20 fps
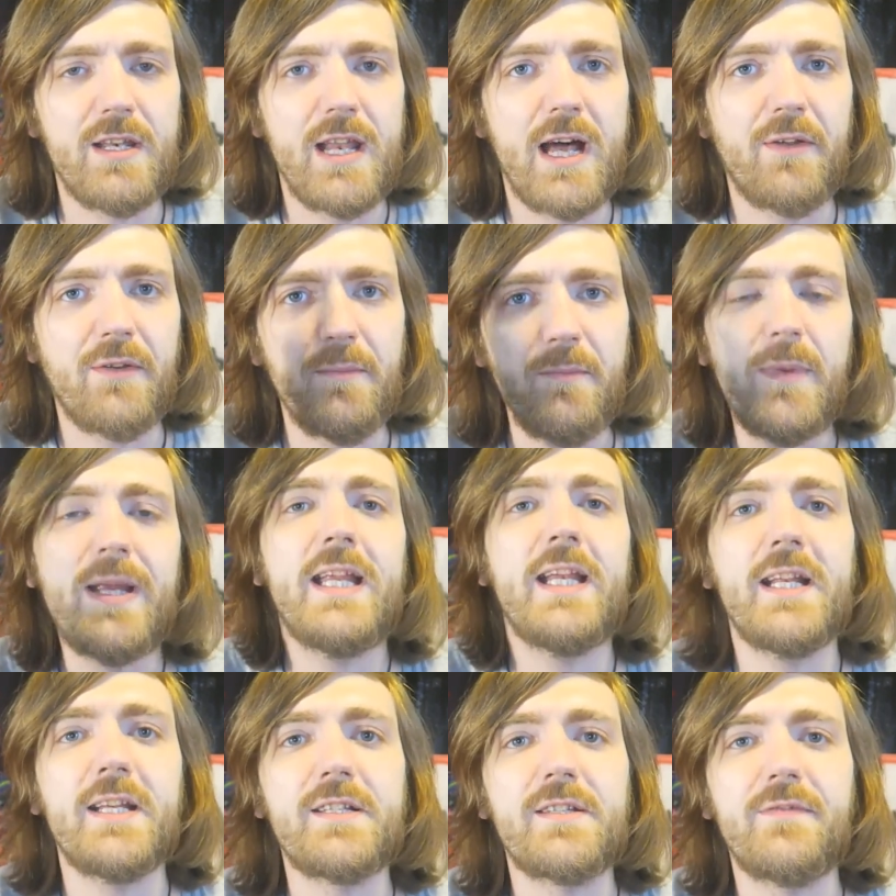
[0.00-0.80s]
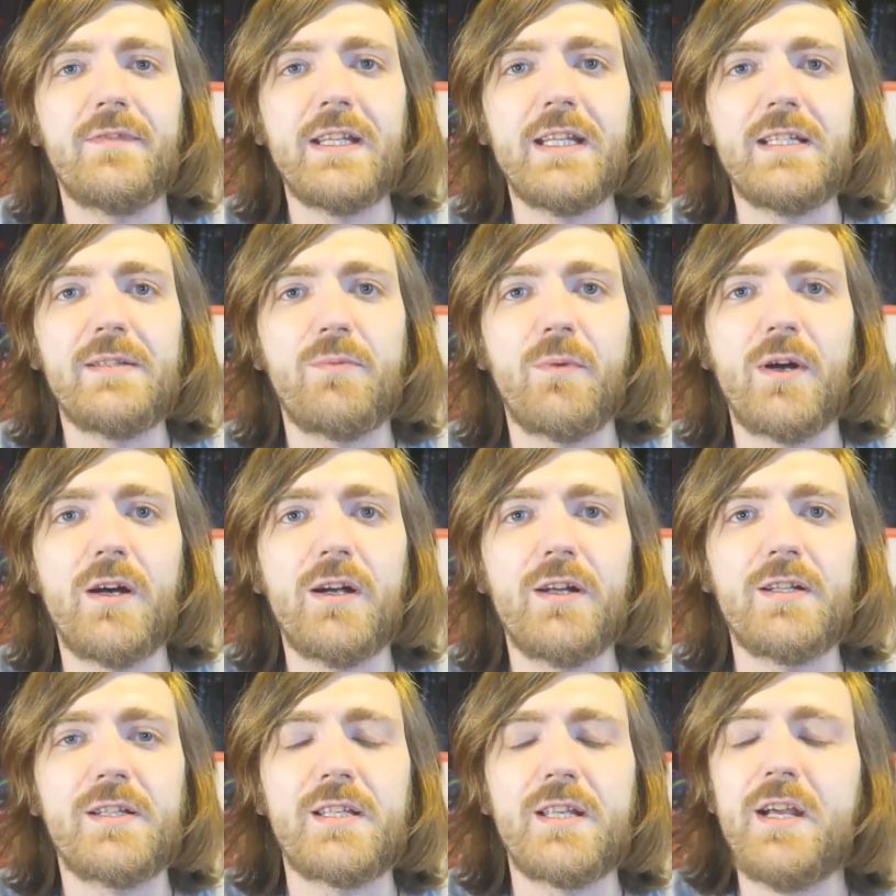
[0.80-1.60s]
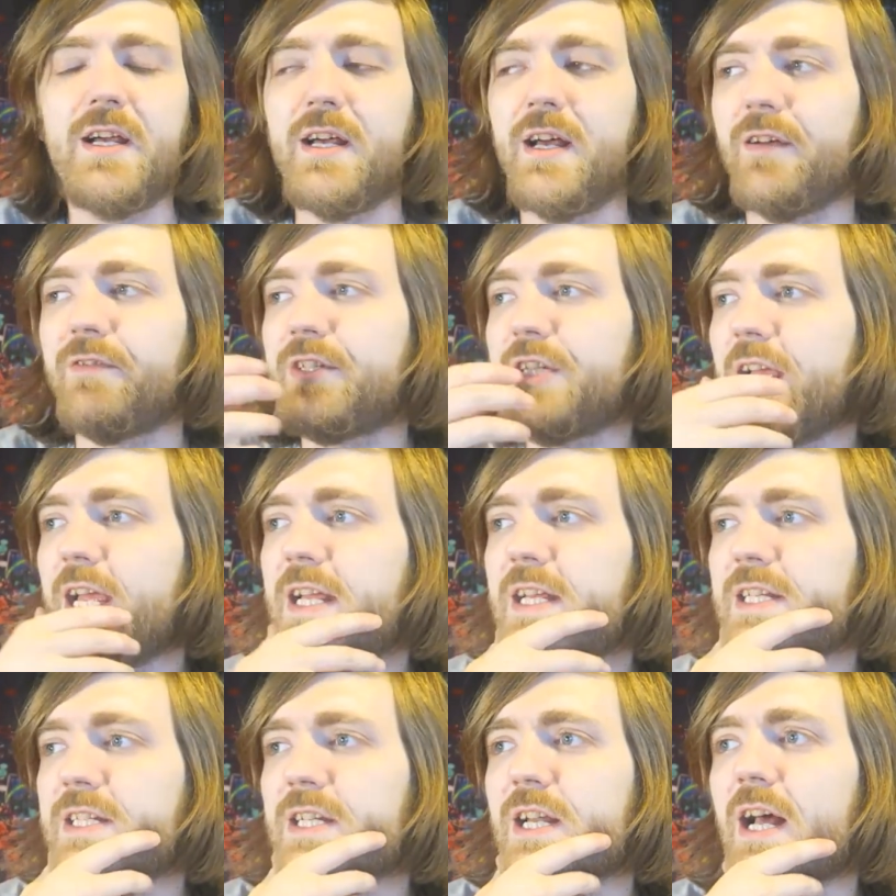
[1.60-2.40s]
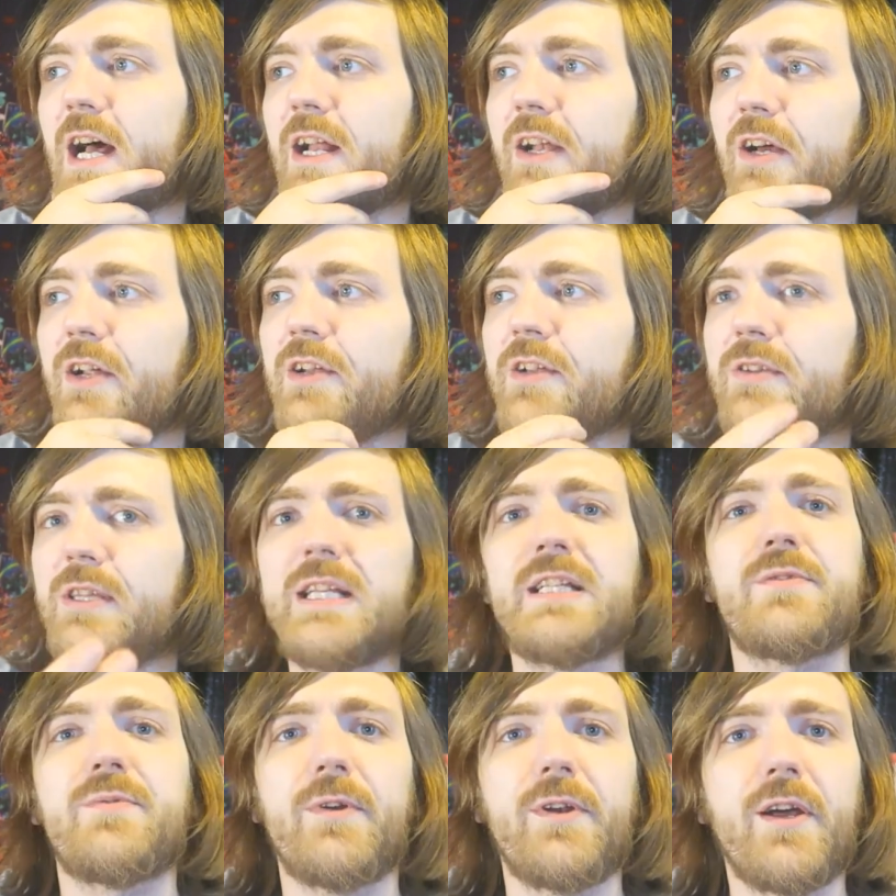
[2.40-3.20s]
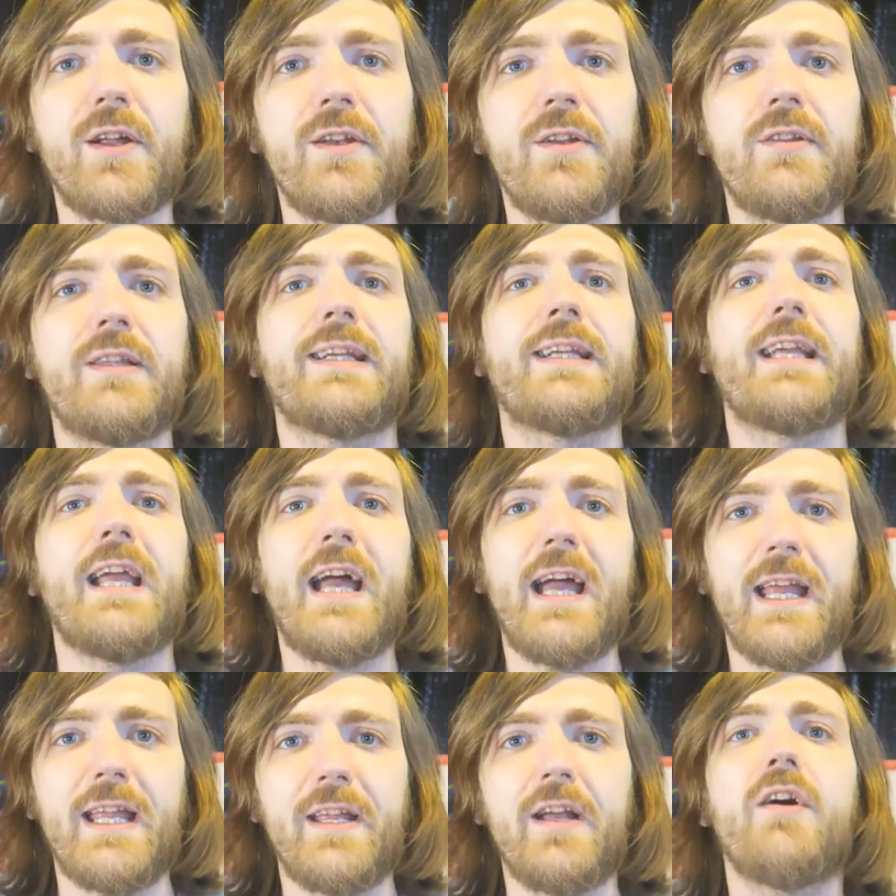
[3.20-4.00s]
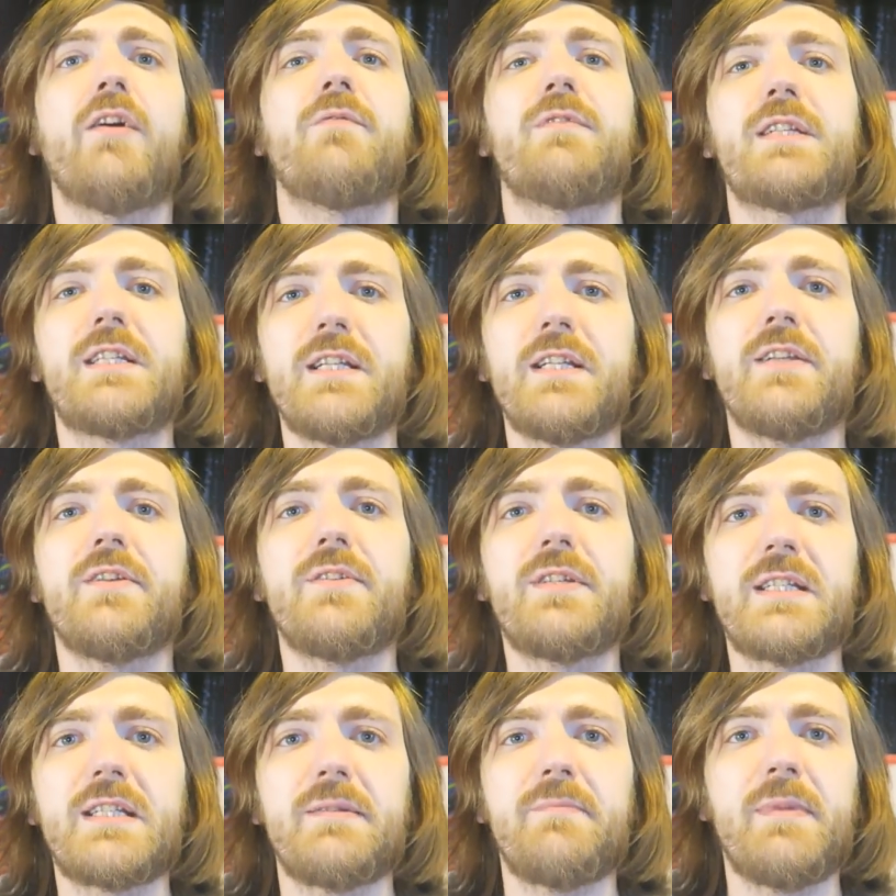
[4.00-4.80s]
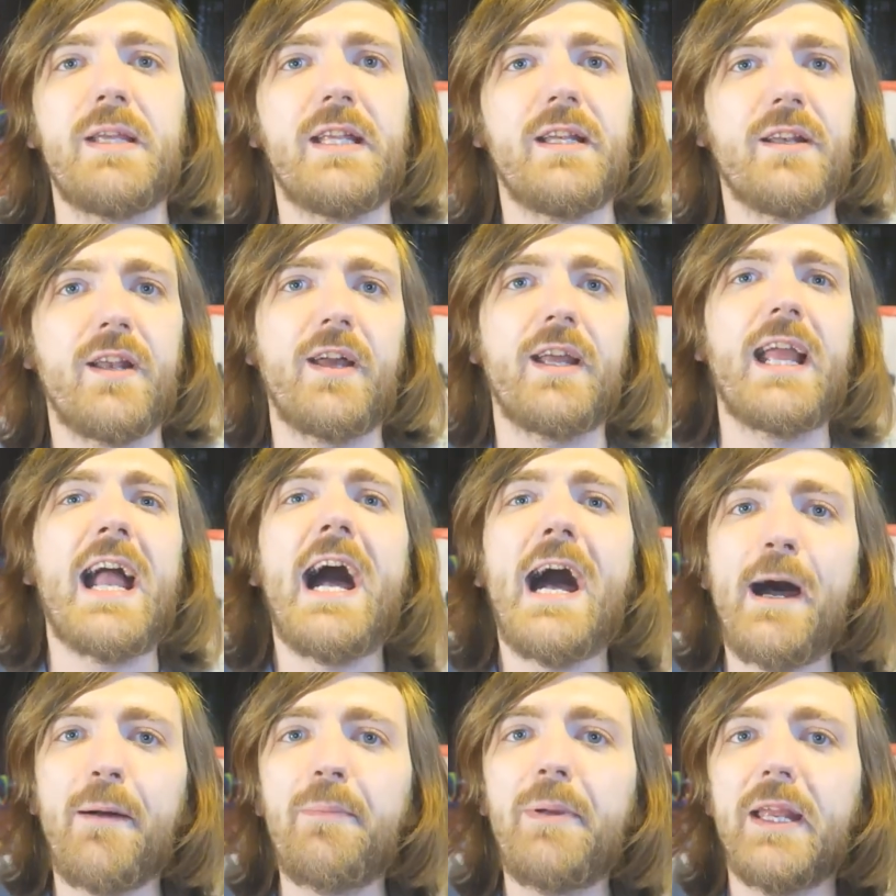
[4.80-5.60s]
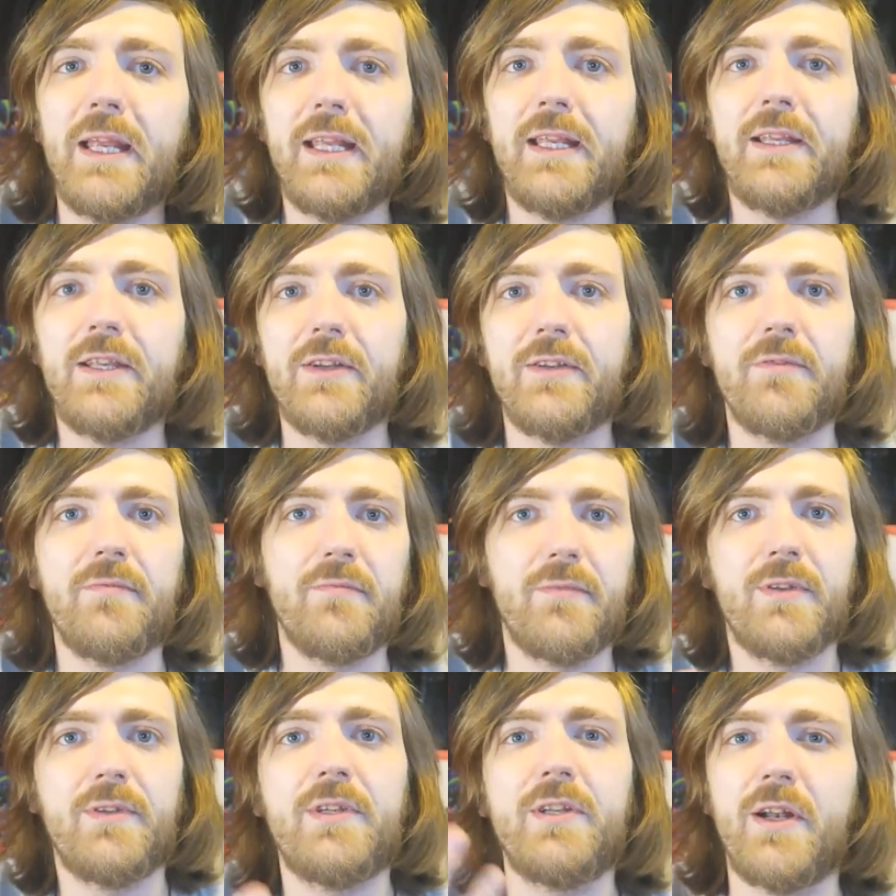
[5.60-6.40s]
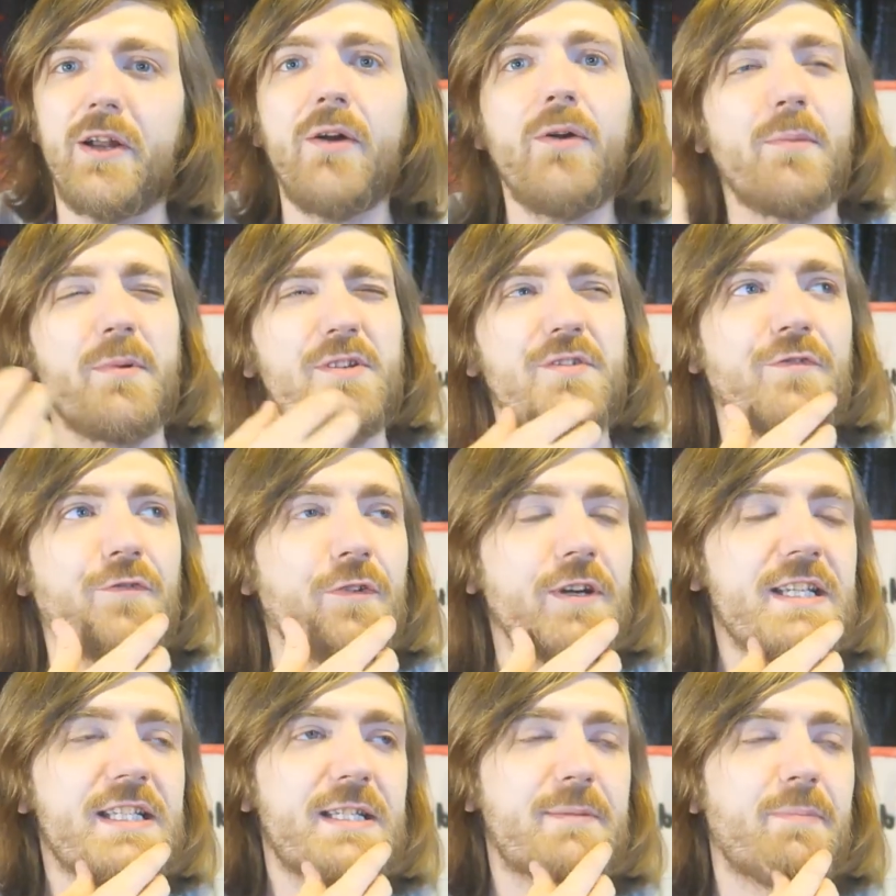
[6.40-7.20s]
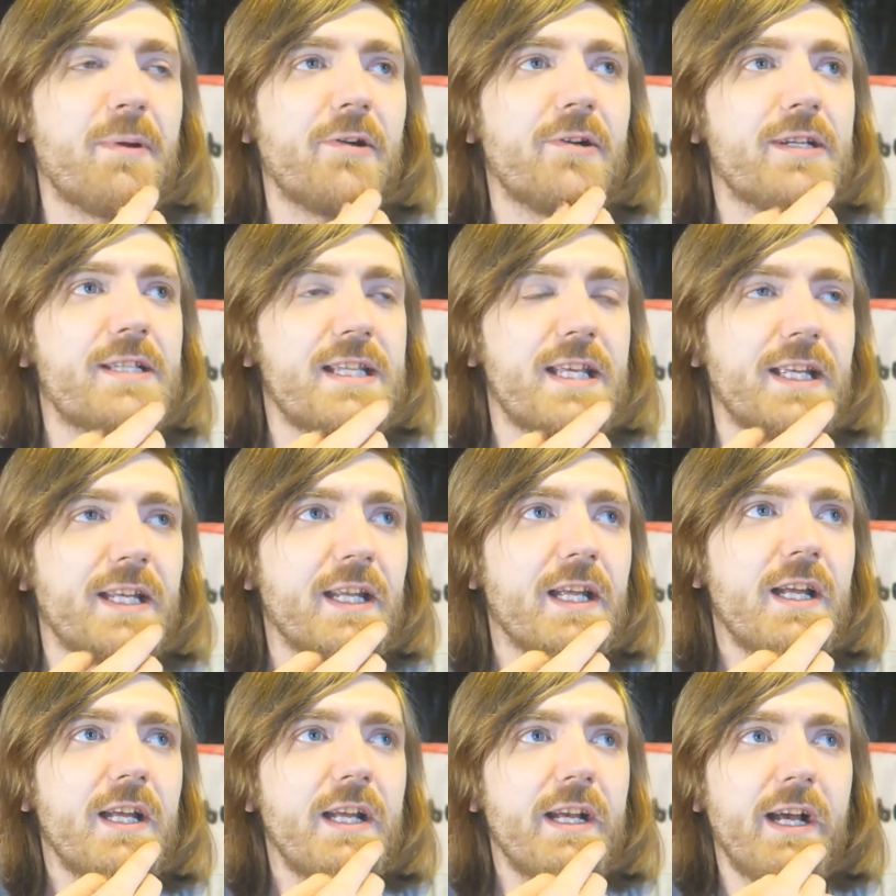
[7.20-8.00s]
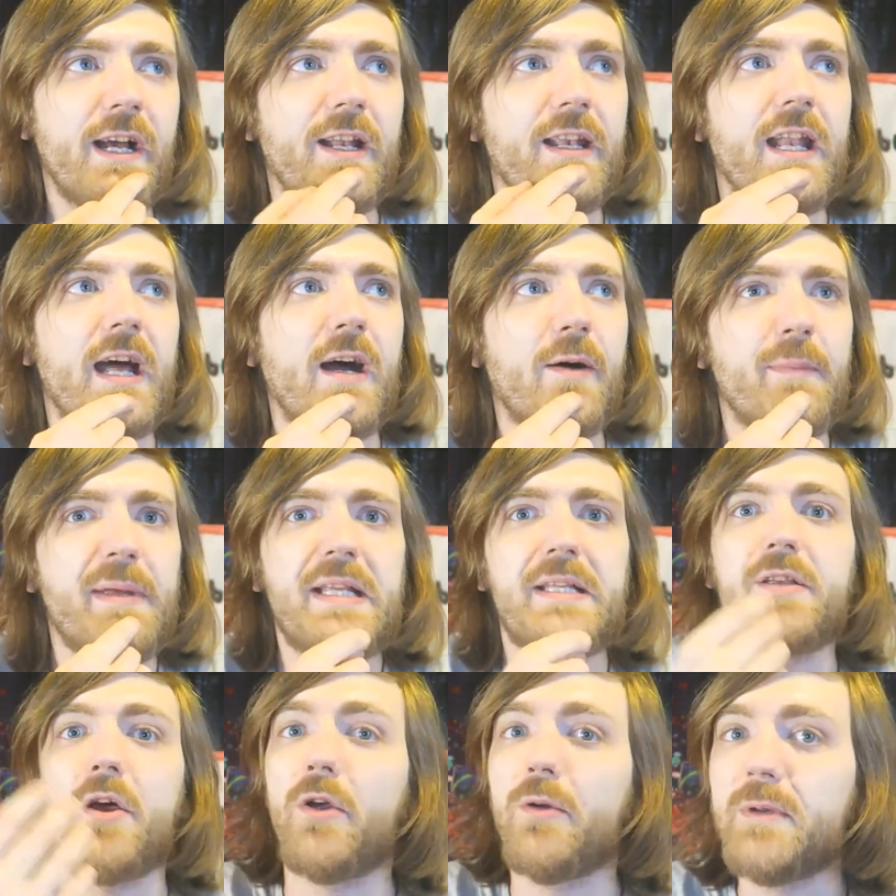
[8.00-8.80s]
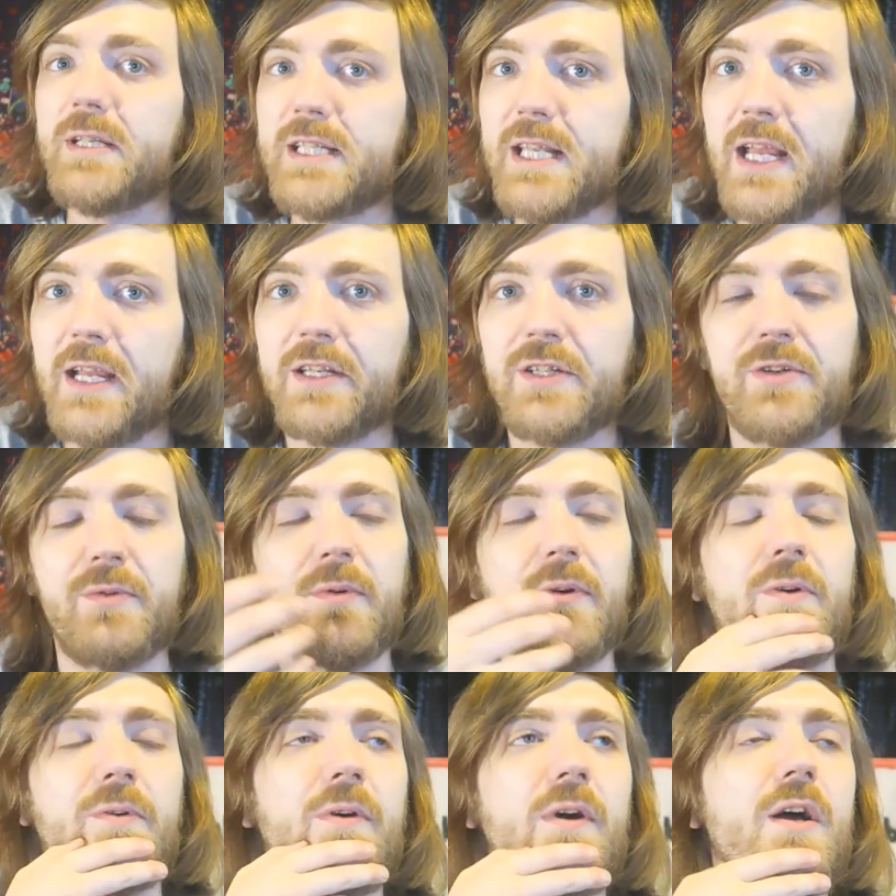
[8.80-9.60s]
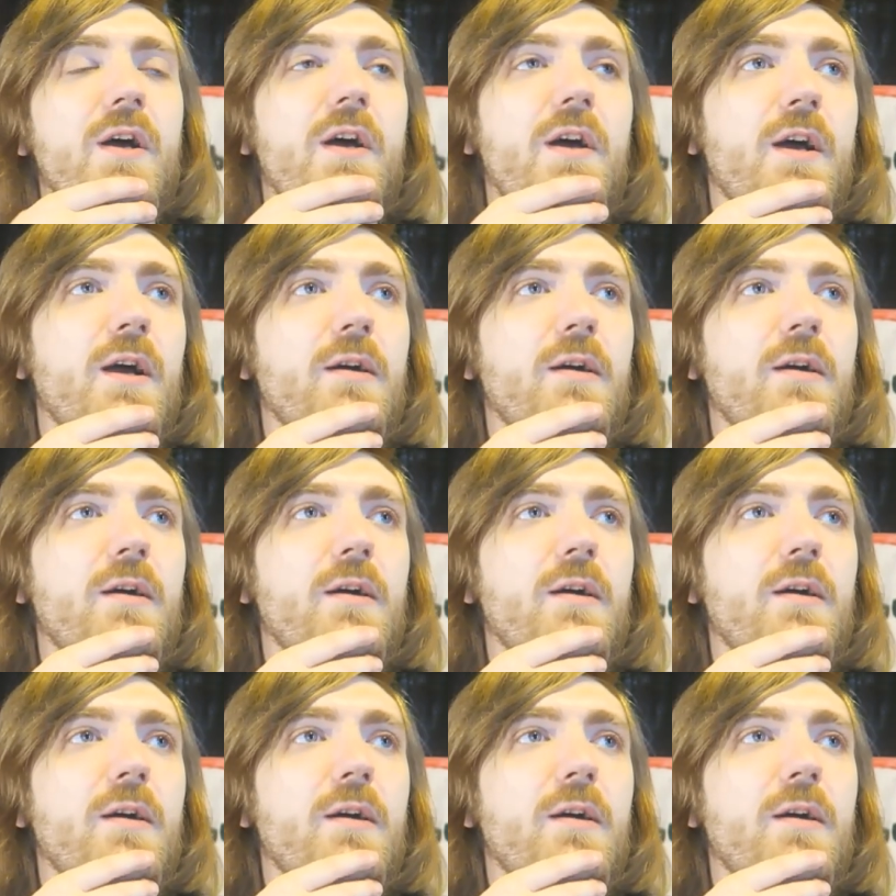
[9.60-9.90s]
Now the meanings of these words have changed, and I knew this one. I knew that gay obviously used to mean like happy and, you know, almost free-spirited, and now means homosexual.